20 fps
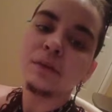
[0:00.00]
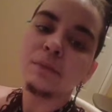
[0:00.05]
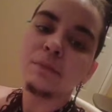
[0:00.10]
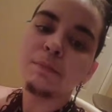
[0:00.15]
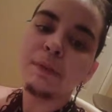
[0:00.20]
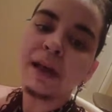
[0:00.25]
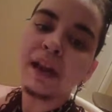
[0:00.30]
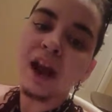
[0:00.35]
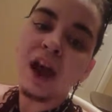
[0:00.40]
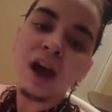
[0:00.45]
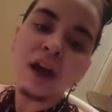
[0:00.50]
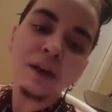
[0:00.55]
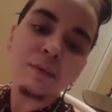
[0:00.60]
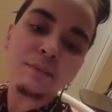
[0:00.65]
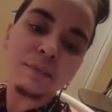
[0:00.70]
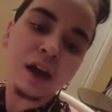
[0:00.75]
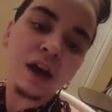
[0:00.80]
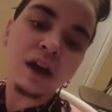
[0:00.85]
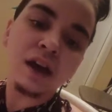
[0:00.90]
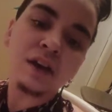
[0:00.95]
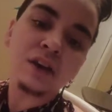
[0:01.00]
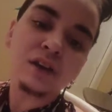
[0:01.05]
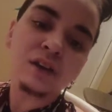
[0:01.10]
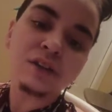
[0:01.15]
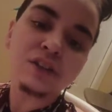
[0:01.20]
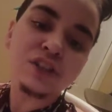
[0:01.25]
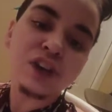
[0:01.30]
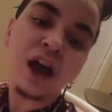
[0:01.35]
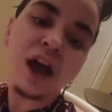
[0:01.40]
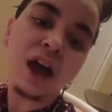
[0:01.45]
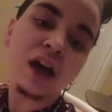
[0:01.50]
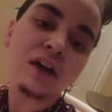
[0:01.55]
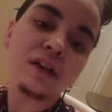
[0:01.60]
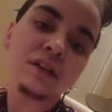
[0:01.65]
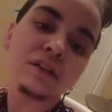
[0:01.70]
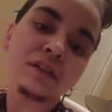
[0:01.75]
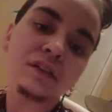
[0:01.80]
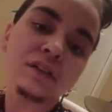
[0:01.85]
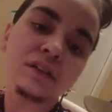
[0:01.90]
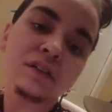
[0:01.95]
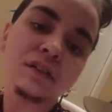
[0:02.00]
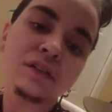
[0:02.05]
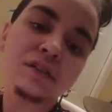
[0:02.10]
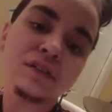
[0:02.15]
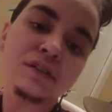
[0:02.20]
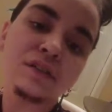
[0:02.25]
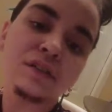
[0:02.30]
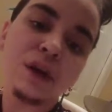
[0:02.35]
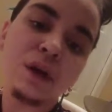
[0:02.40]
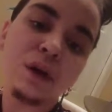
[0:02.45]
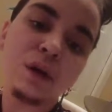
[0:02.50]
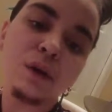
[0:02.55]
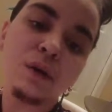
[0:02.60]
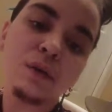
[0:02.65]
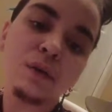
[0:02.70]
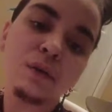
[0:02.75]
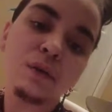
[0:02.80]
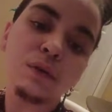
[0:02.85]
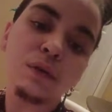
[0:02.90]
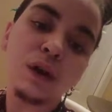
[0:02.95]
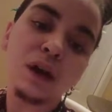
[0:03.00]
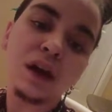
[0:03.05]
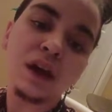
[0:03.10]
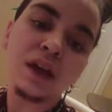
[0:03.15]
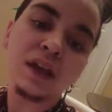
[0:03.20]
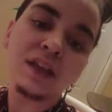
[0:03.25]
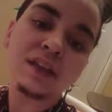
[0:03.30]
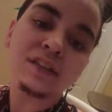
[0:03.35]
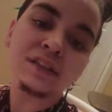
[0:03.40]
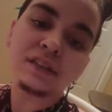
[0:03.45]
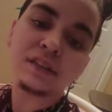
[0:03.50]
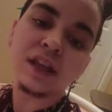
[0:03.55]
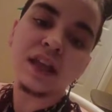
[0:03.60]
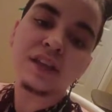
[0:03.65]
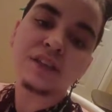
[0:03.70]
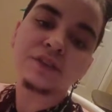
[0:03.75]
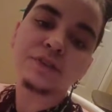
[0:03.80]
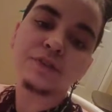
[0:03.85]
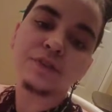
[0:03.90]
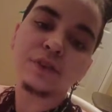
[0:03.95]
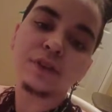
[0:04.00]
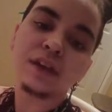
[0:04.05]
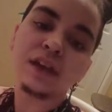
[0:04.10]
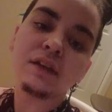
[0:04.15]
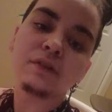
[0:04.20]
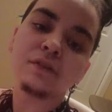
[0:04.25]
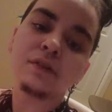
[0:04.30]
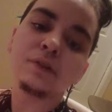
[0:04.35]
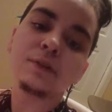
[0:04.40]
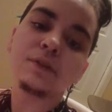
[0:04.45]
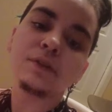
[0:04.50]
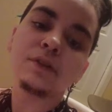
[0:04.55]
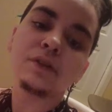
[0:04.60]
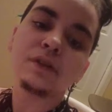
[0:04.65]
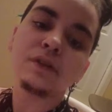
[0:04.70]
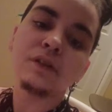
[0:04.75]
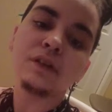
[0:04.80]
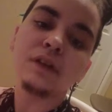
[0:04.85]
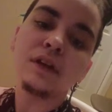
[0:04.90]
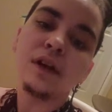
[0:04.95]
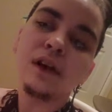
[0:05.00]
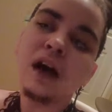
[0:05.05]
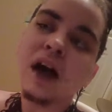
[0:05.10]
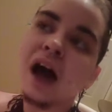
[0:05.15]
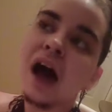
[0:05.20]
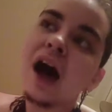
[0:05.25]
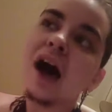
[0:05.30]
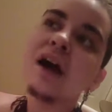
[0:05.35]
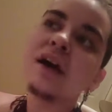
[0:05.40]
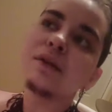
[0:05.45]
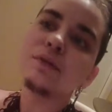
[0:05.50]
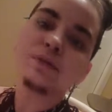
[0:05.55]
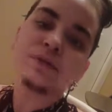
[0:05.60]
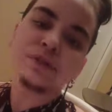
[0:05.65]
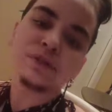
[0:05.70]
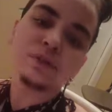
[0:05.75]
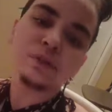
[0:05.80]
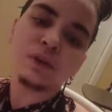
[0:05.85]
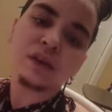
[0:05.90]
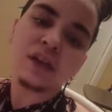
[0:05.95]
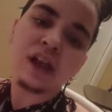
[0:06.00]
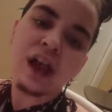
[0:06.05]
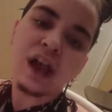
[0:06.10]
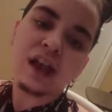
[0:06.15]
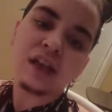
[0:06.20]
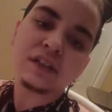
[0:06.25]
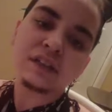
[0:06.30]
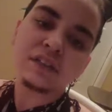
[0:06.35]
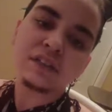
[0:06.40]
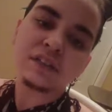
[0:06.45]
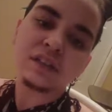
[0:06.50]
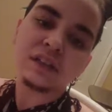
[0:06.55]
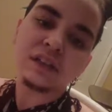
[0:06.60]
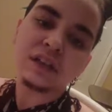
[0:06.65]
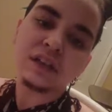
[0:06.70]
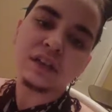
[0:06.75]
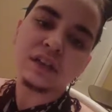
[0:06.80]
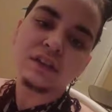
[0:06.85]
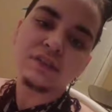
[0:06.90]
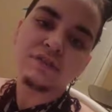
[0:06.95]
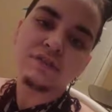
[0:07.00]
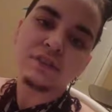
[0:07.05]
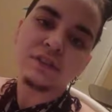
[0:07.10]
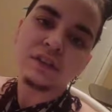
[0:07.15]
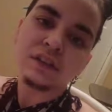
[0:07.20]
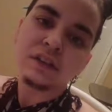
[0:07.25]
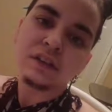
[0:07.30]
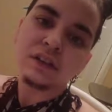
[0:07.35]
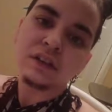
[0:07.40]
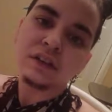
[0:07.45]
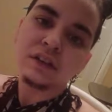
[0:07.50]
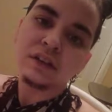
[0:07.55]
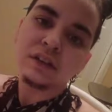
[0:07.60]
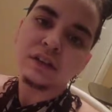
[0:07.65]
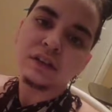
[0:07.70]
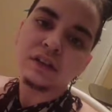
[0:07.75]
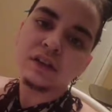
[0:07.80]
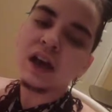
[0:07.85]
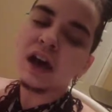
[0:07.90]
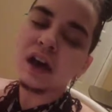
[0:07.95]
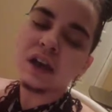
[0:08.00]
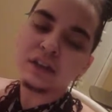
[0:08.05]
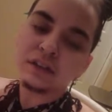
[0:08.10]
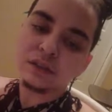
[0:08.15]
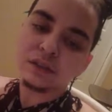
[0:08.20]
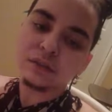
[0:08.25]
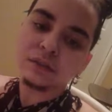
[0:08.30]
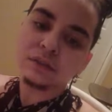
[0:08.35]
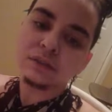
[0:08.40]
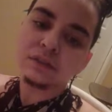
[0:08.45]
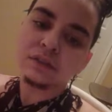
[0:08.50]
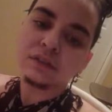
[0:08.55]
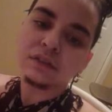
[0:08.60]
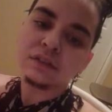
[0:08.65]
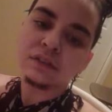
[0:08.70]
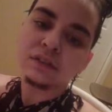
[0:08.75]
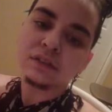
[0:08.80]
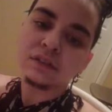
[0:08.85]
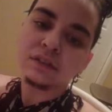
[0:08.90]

But I'm not her child, so it's less forgivable. I was the one asked to leave. Not you.